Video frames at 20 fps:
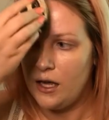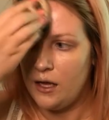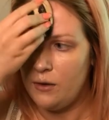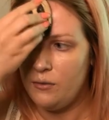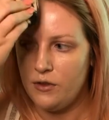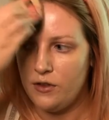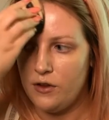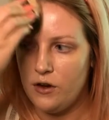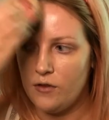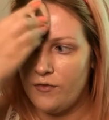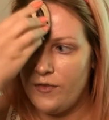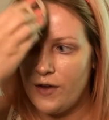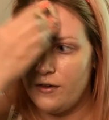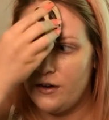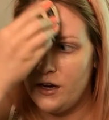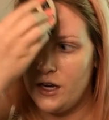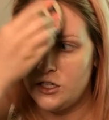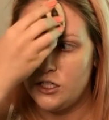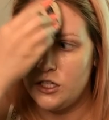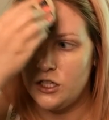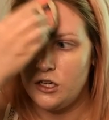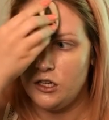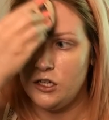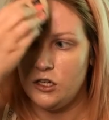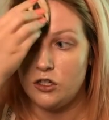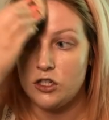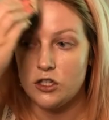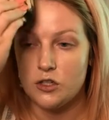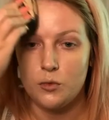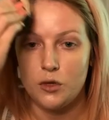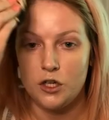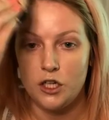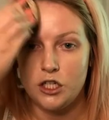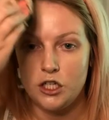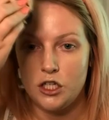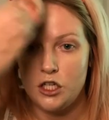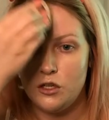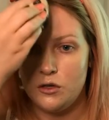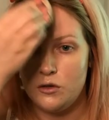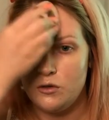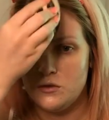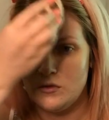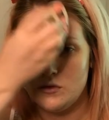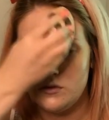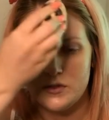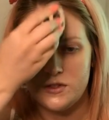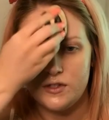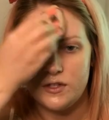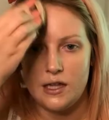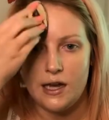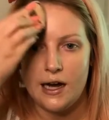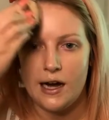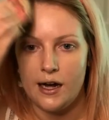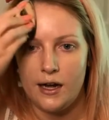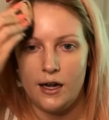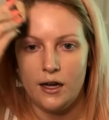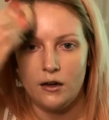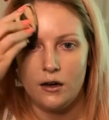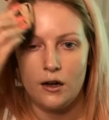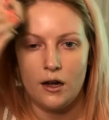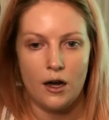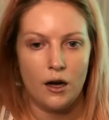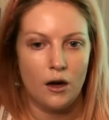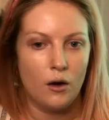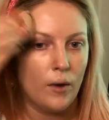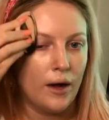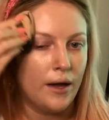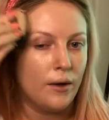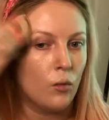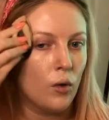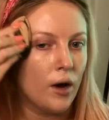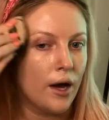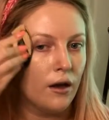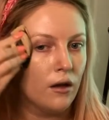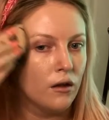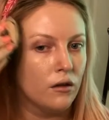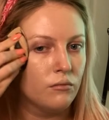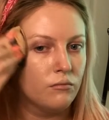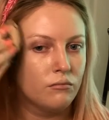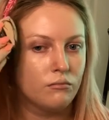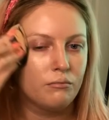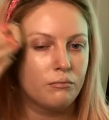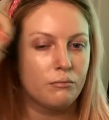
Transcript: in with your foundation and you just wanted to use that Wet n Wild